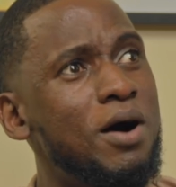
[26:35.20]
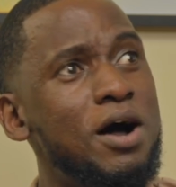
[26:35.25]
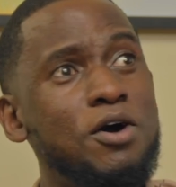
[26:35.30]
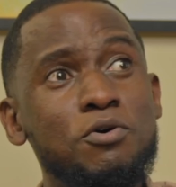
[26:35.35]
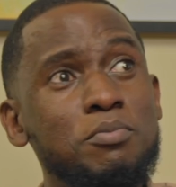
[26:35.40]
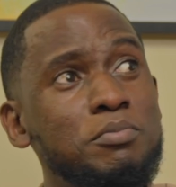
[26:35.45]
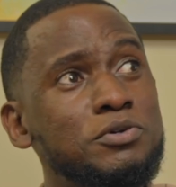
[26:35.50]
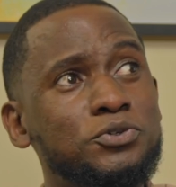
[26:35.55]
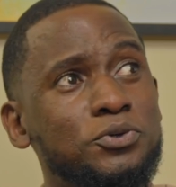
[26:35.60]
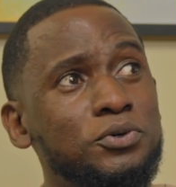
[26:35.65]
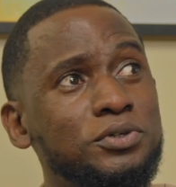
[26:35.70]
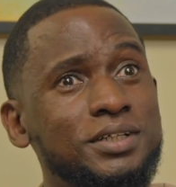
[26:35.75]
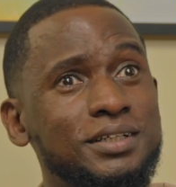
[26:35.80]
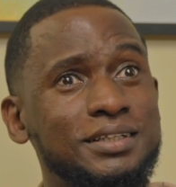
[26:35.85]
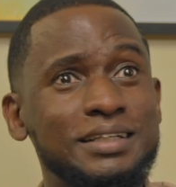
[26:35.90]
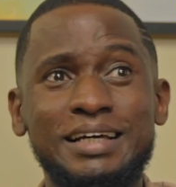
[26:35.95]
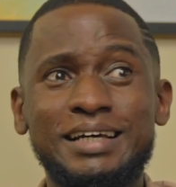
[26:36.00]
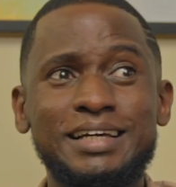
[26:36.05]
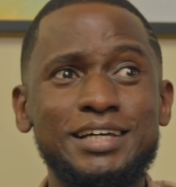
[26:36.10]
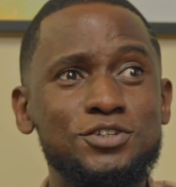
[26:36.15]
Uncle was granted.
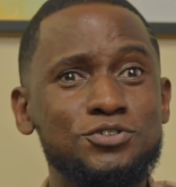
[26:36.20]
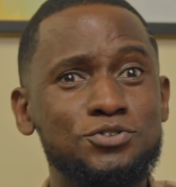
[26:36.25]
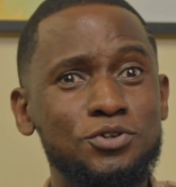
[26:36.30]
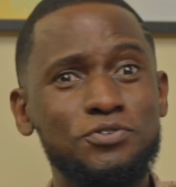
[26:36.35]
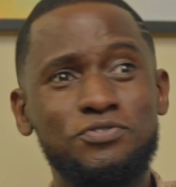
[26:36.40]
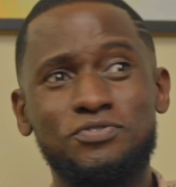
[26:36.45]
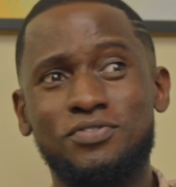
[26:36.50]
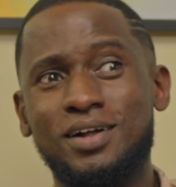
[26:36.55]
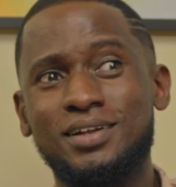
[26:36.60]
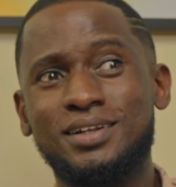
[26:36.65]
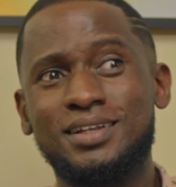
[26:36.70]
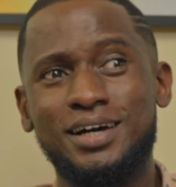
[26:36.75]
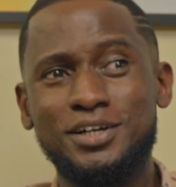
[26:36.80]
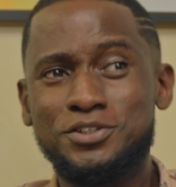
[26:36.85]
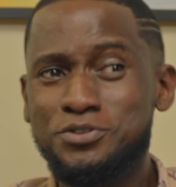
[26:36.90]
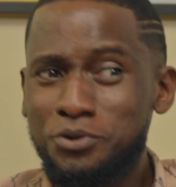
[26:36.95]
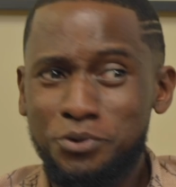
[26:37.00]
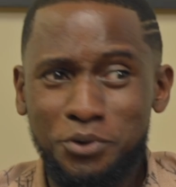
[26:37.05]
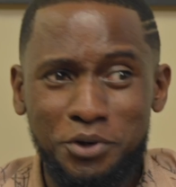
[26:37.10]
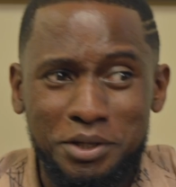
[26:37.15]
He's not vulgar. He's
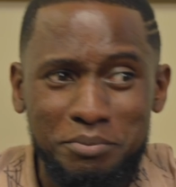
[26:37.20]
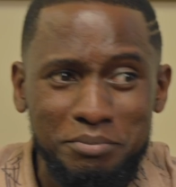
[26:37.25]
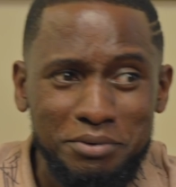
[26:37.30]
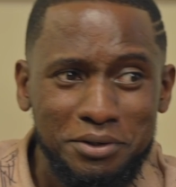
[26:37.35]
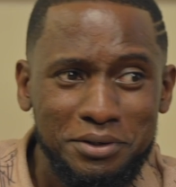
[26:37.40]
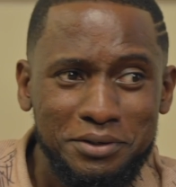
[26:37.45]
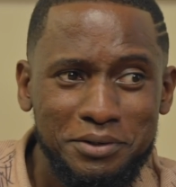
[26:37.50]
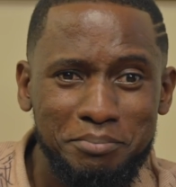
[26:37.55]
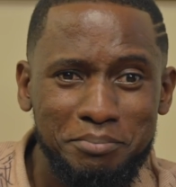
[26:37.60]
not going below the